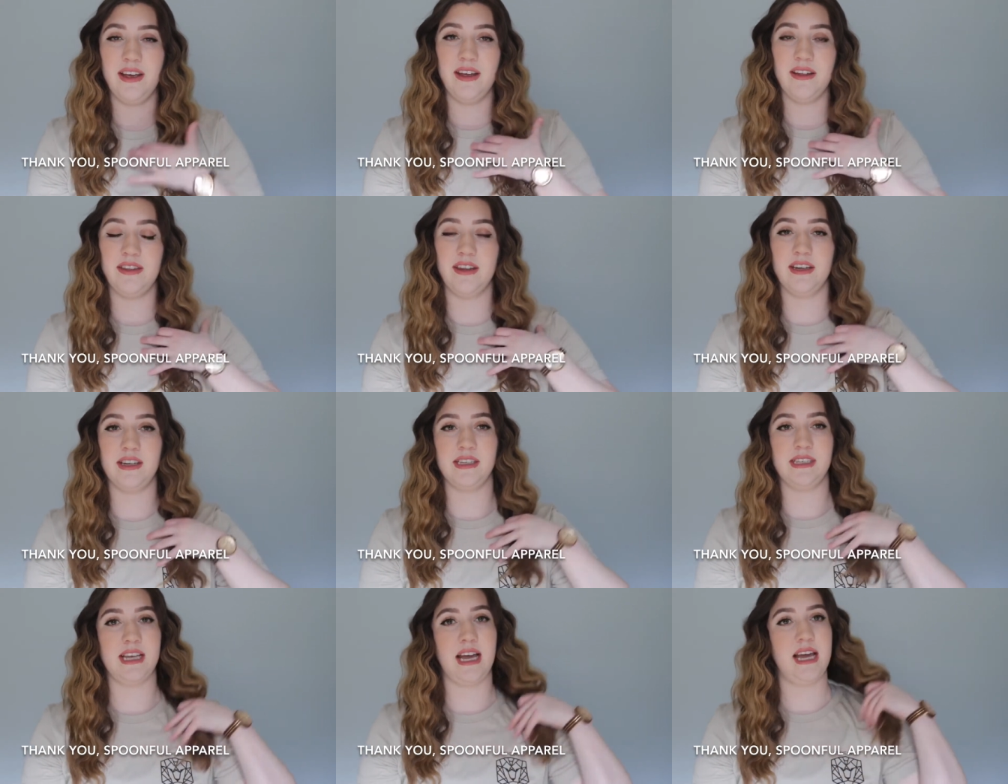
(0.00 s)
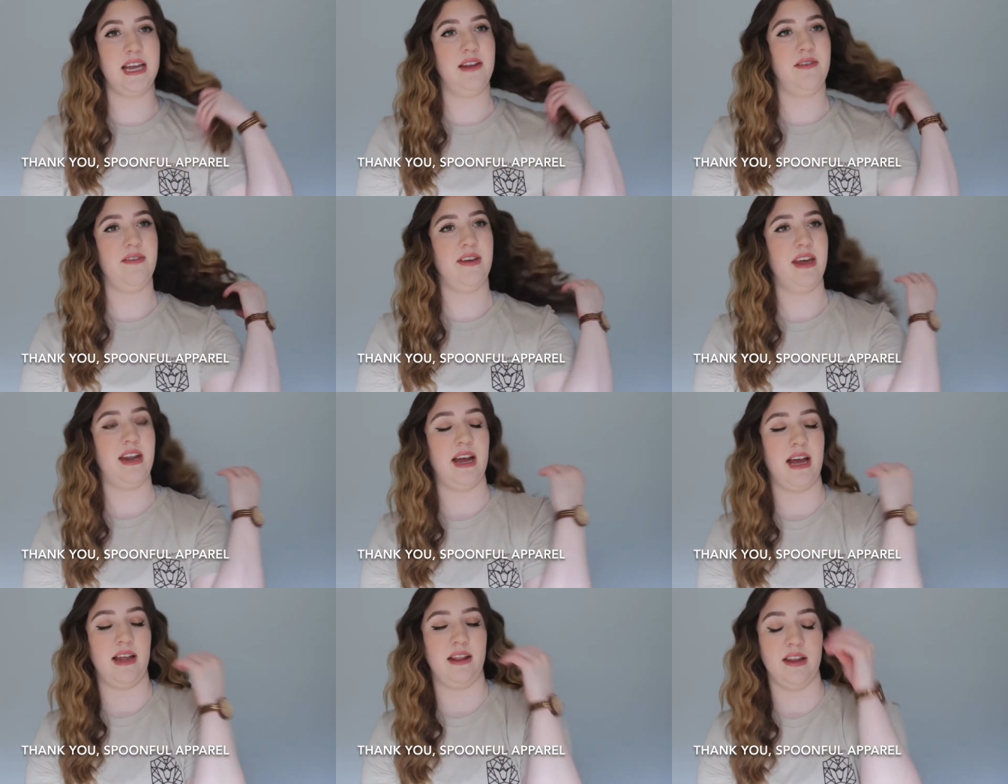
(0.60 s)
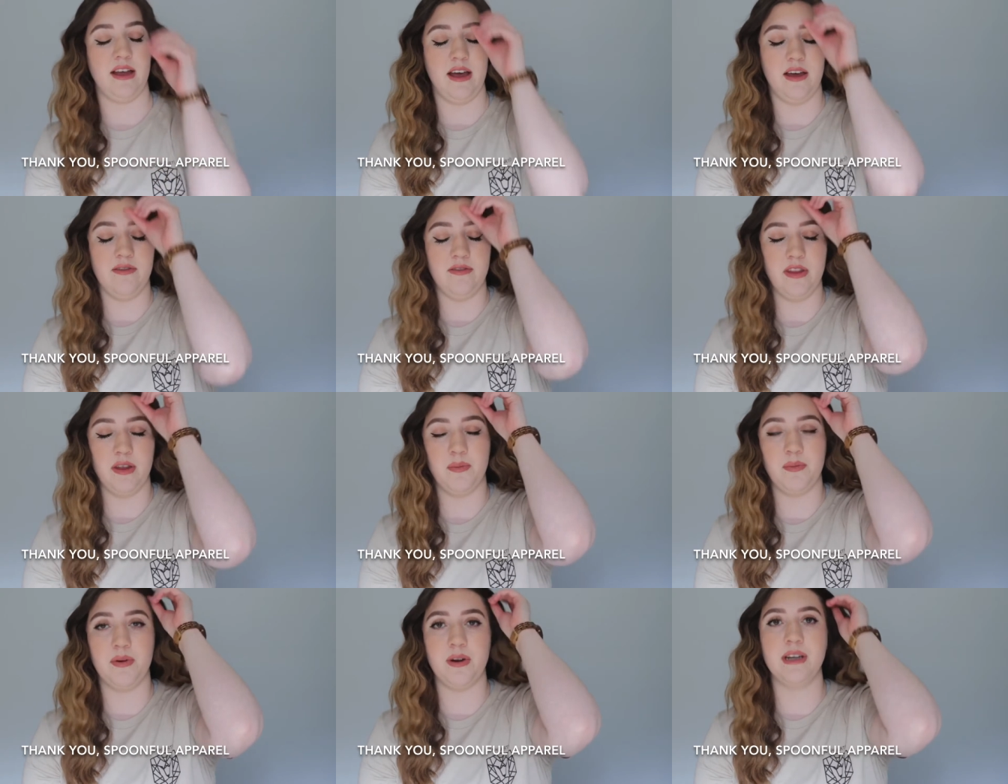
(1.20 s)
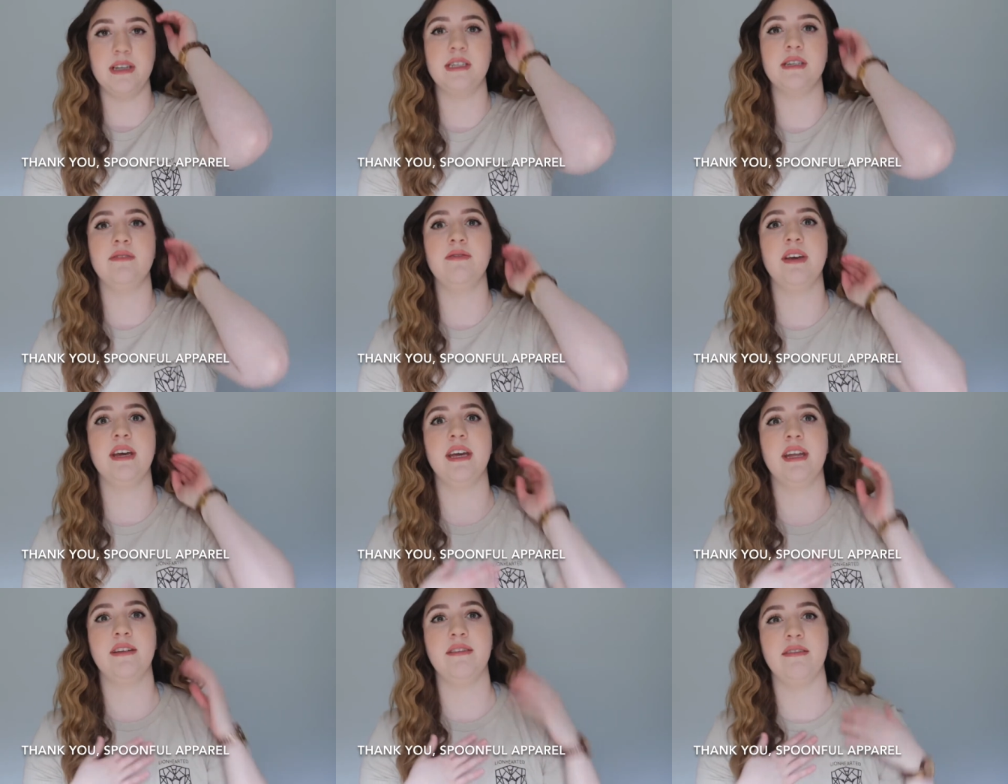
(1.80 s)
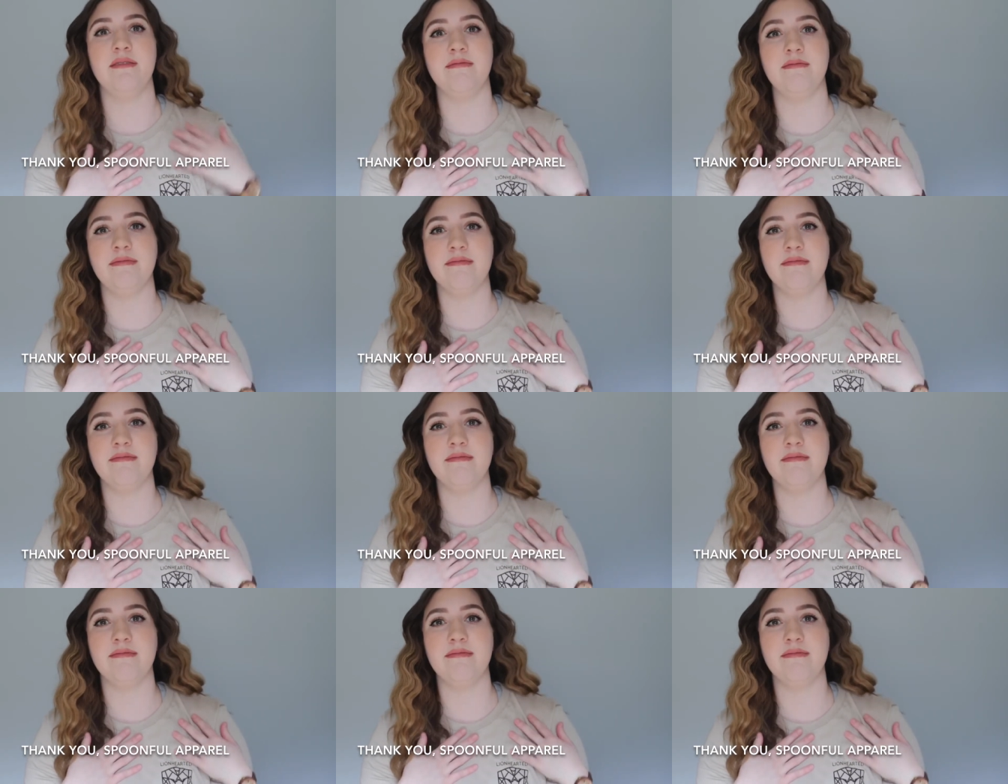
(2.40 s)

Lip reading: the design of it. I love the print of it.